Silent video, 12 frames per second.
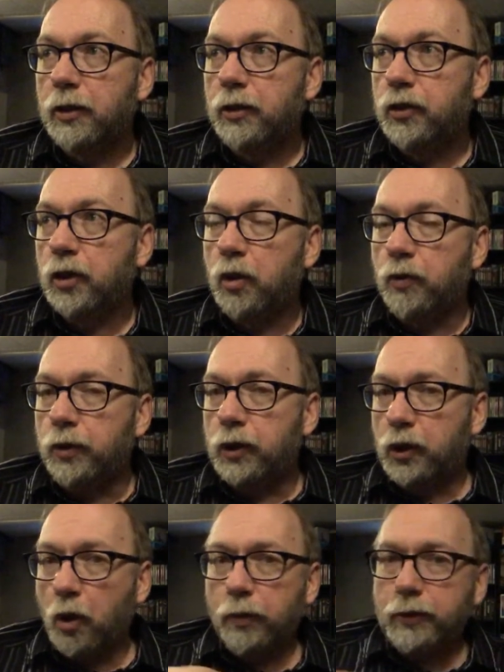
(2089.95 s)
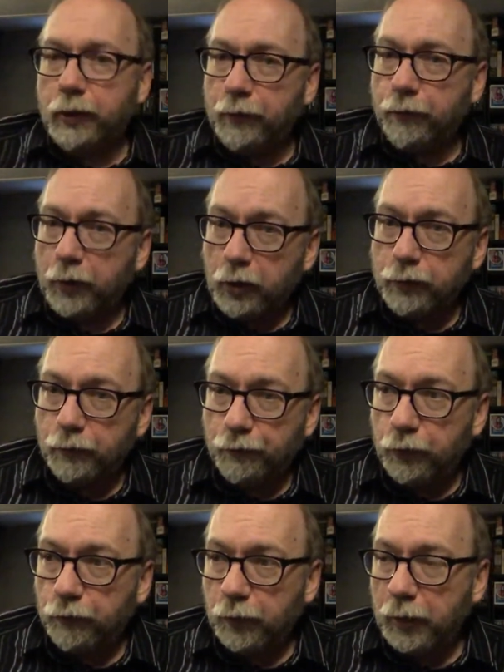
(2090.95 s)
so going to different areas of
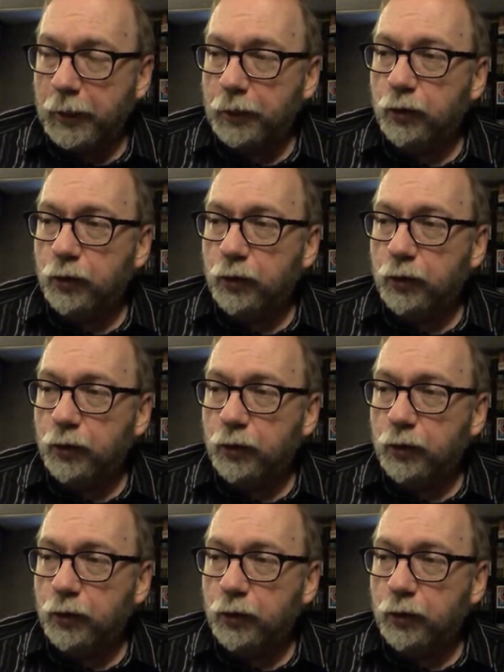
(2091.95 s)
Newfoundland,